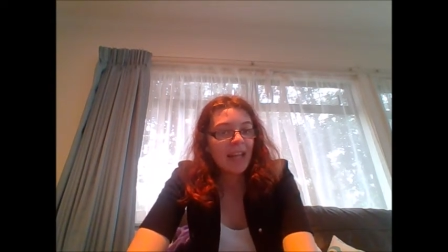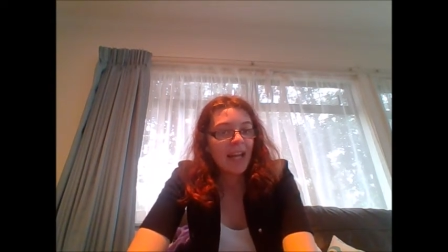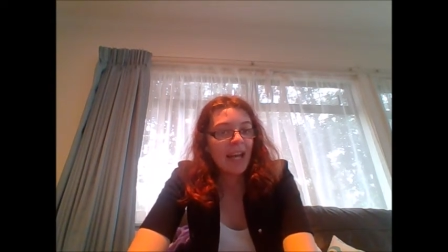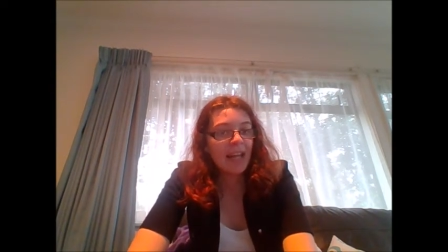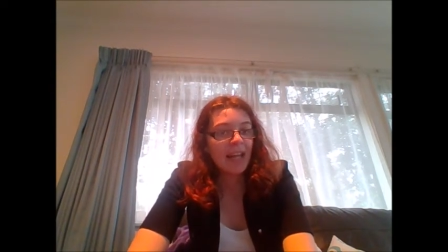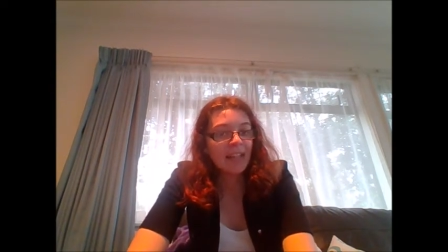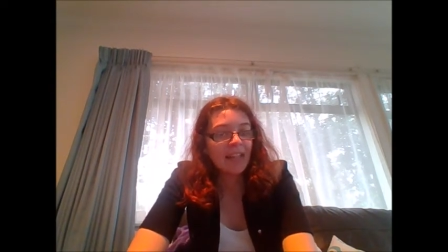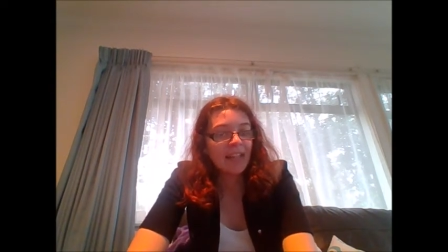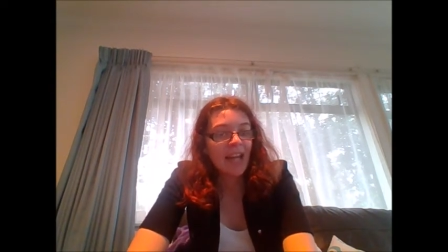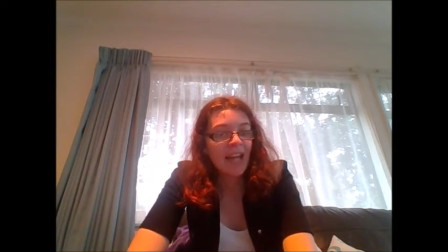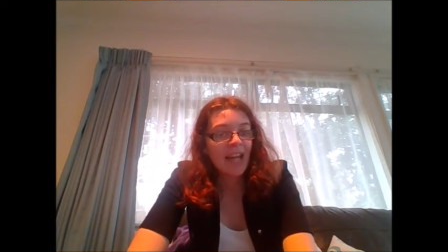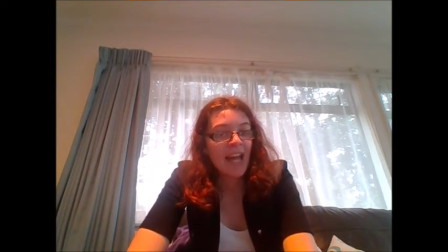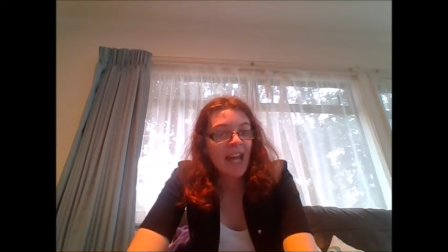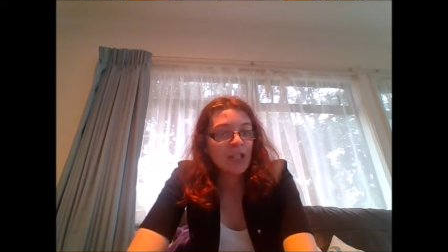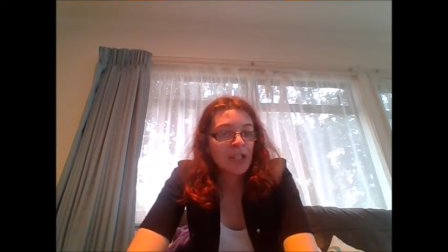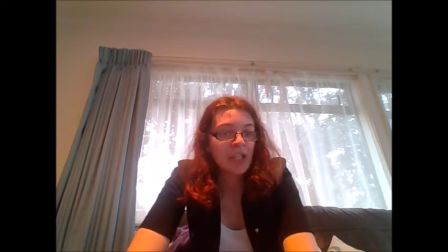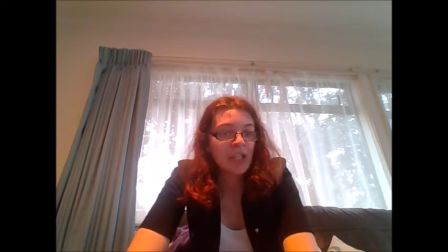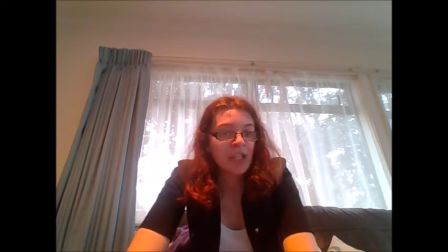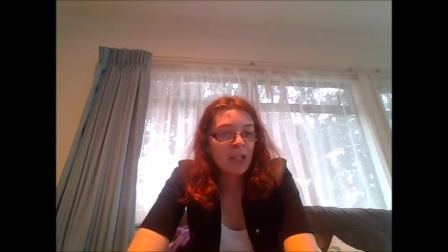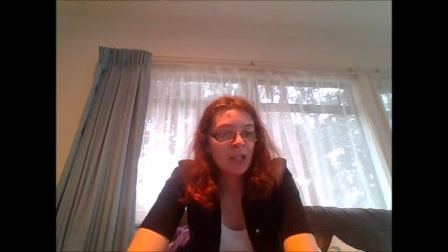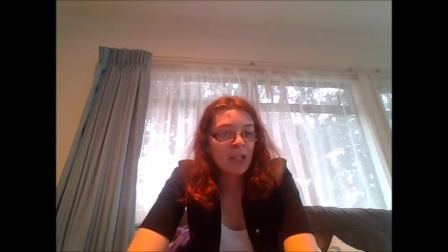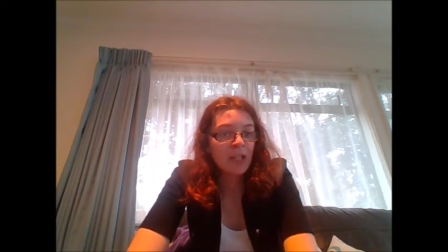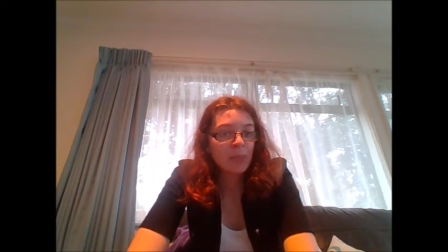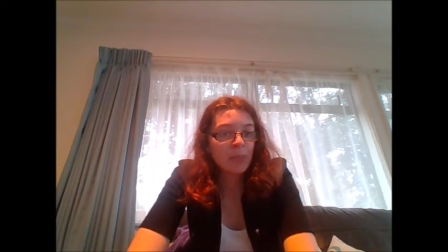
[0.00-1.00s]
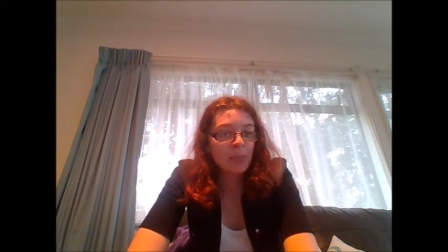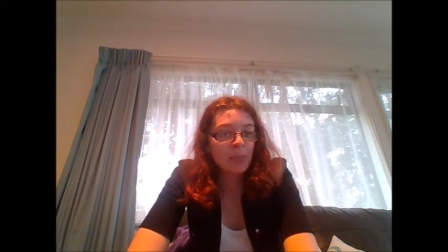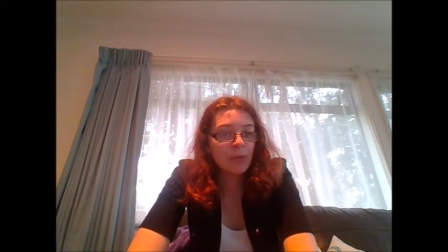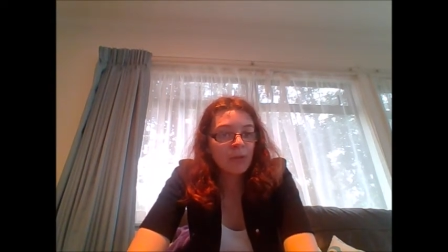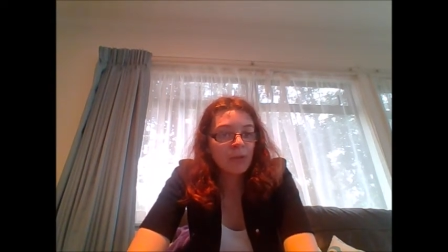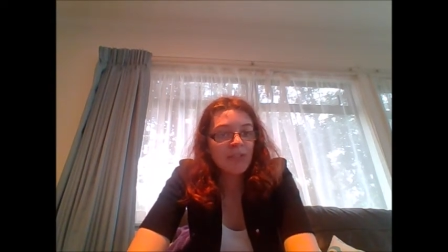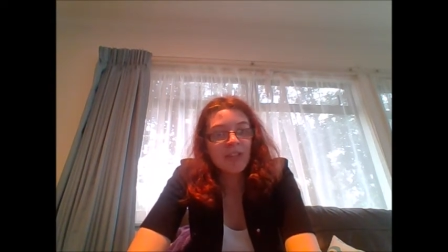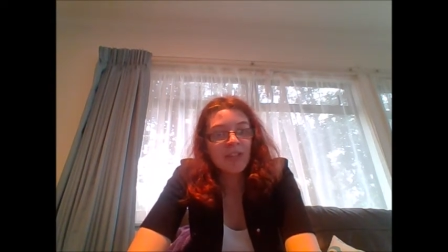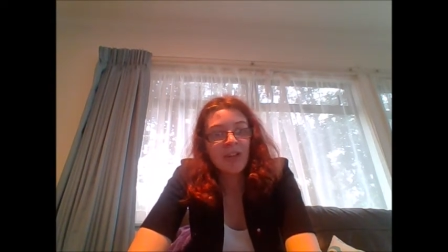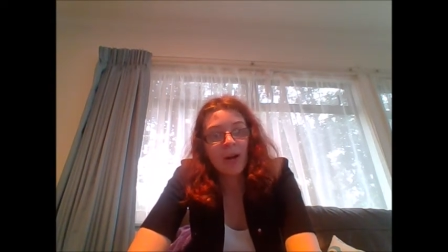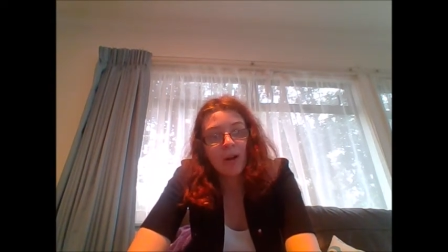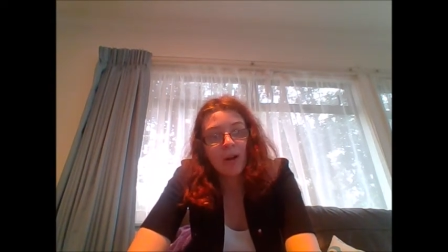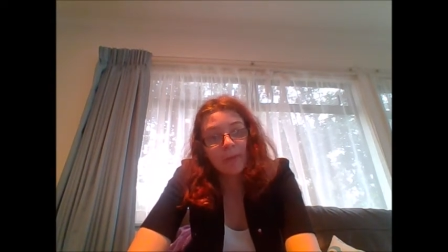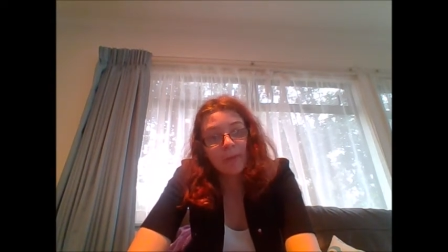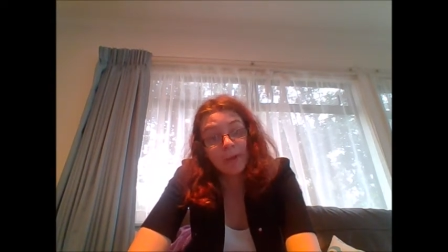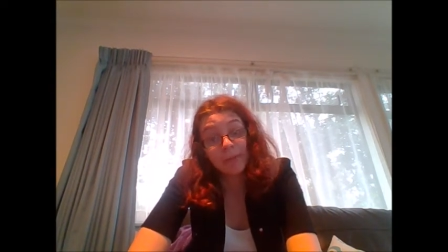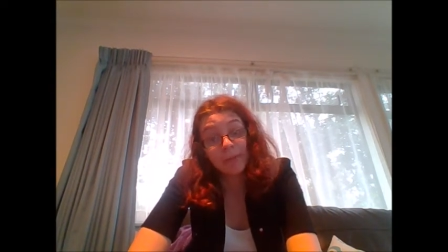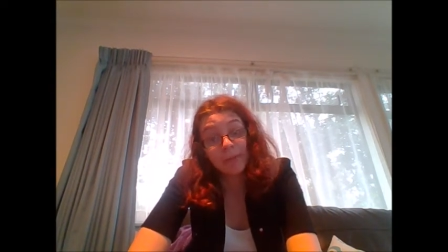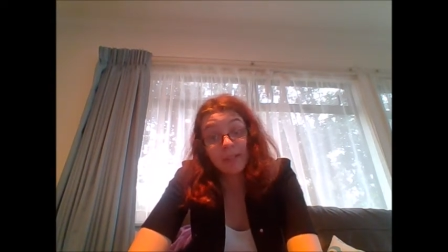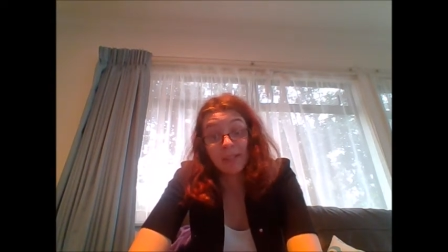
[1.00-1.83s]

And then as she got more into homework,